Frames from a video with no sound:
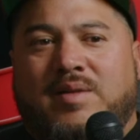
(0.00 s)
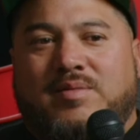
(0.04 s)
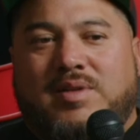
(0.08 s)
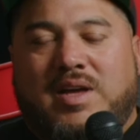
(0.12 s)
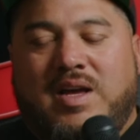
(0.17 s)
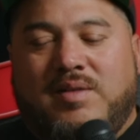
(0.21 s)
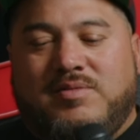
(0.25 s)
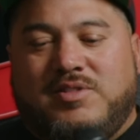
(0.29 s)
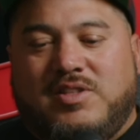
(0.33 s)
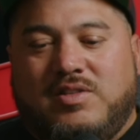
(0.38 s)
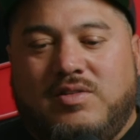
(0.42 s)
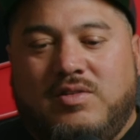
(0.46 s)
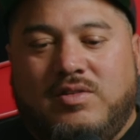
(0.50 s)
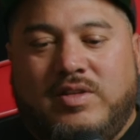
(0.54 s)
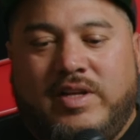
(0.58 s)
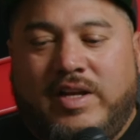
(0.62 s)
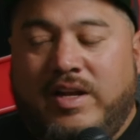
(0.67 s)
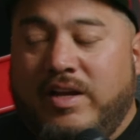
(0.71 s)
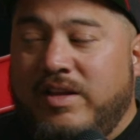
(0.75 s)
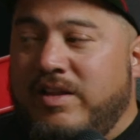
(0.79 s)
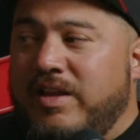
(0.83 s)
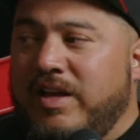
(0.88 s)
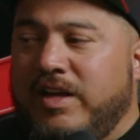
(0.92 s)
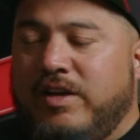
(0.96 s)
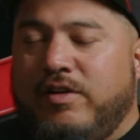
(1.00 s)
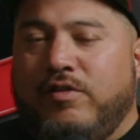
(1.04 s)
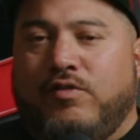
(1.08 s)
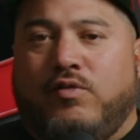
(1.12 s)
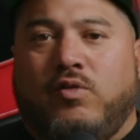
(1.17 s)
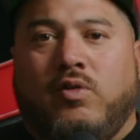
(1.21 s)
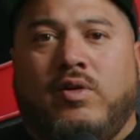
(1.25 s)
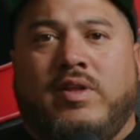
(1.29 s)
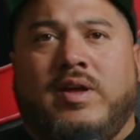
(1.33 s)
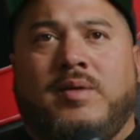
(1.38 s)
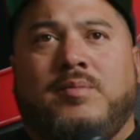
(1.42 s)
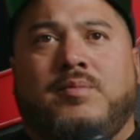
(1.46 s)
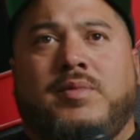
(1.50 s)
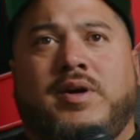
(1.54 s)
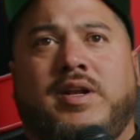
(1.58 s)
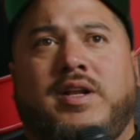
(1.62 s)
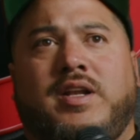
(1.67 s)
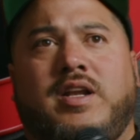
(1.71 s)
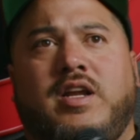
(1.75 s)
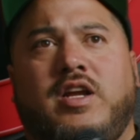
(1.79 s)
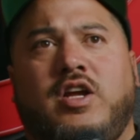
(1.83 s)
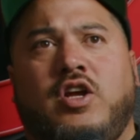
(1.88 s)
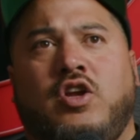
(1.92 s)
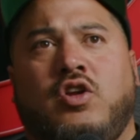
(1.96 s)
absolutely. And I thank you for that.
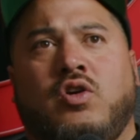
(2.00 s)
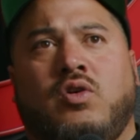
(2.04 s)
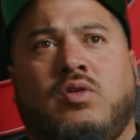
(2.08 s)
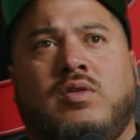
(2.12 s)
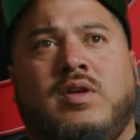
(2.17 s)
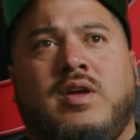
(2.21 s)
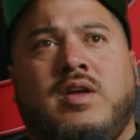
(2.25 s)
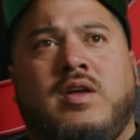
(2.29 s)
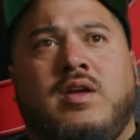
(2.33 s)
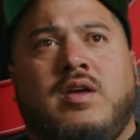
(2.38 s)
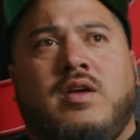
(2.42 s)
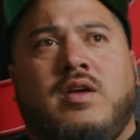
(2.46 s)
But, you know,